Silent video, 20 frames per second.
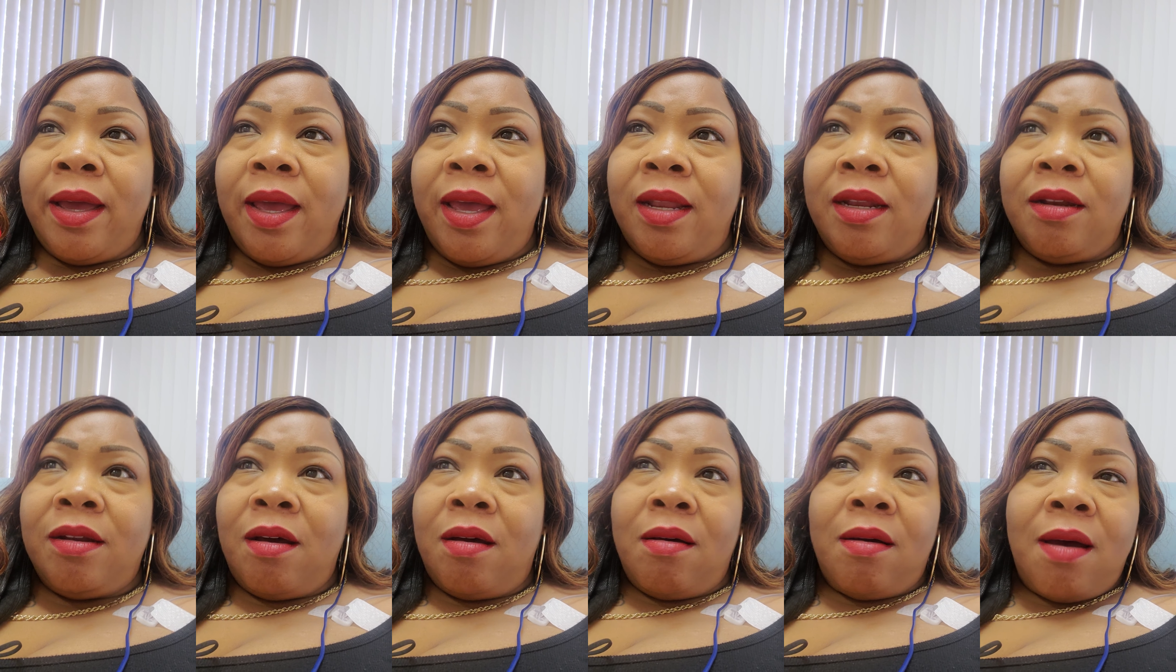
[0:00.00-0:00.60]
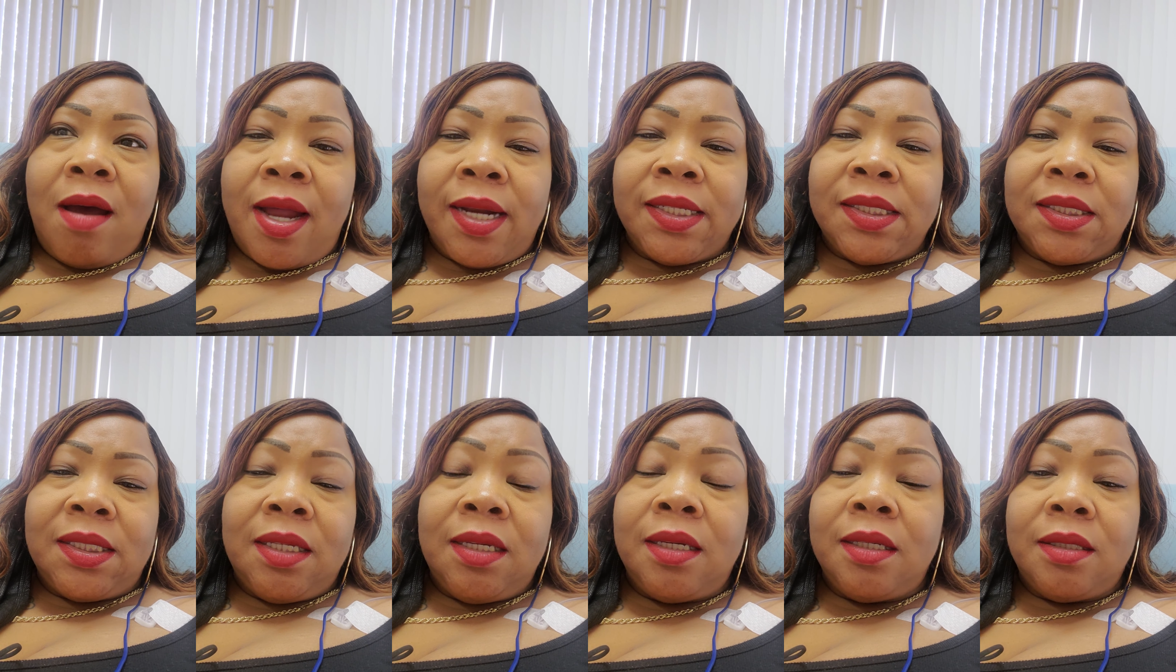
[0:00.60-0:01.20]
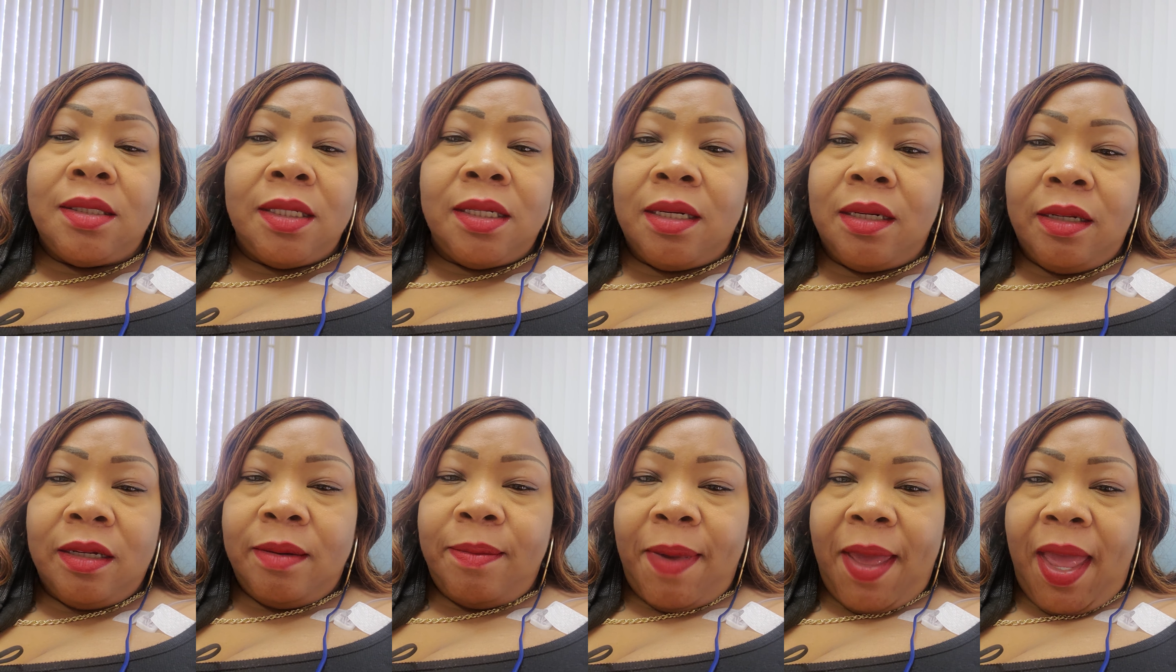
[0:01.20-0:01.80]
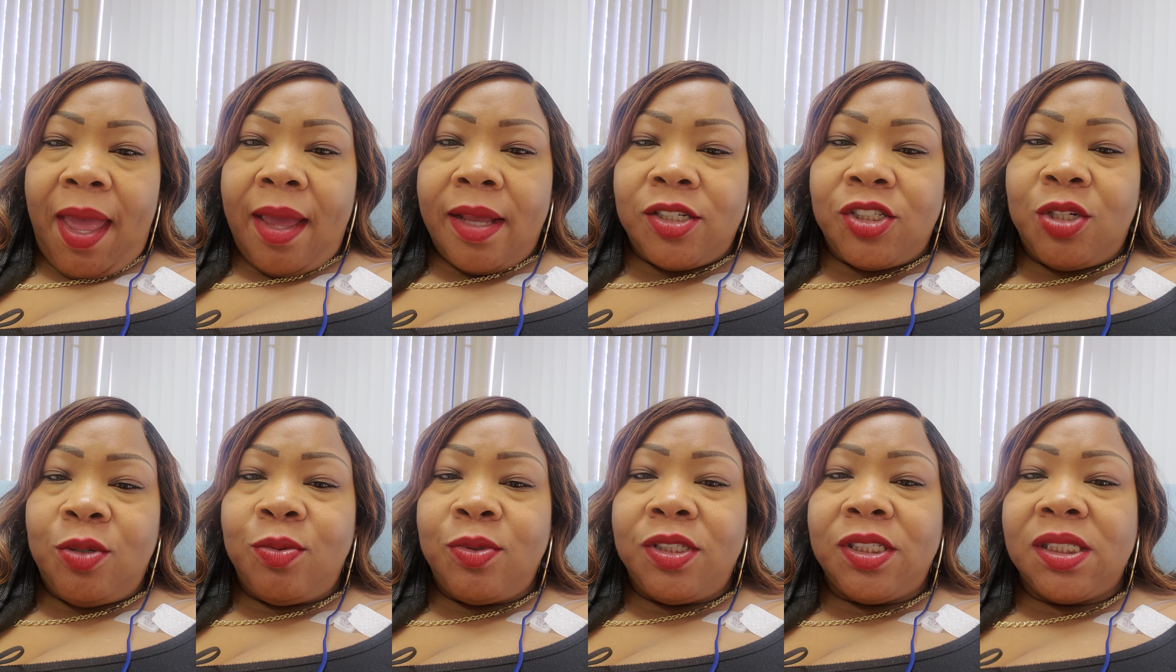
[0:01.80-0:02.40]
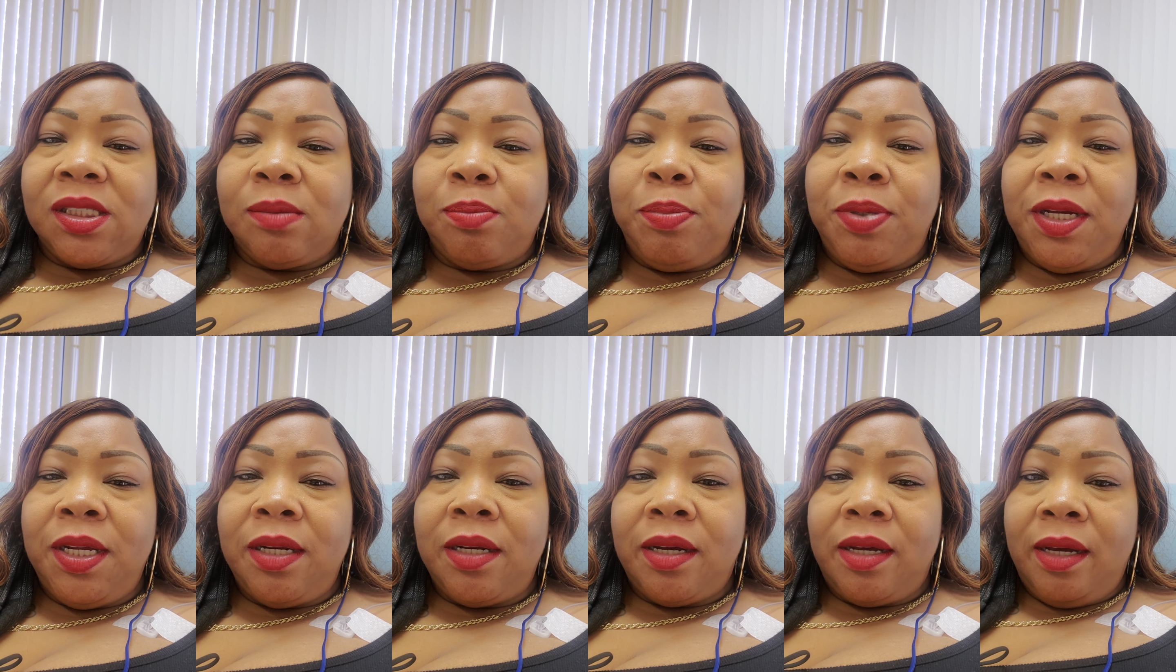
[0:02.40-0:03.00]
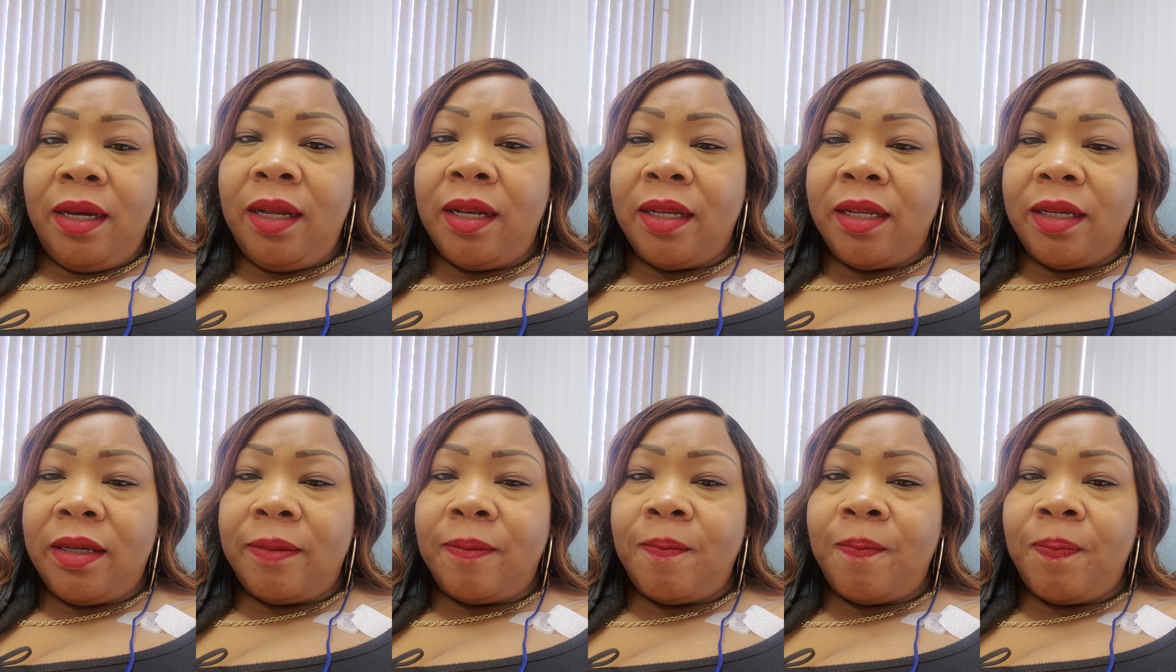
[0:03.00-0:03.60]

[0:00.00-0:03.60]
And in all honesty, it didn't look bad. She was just being ugly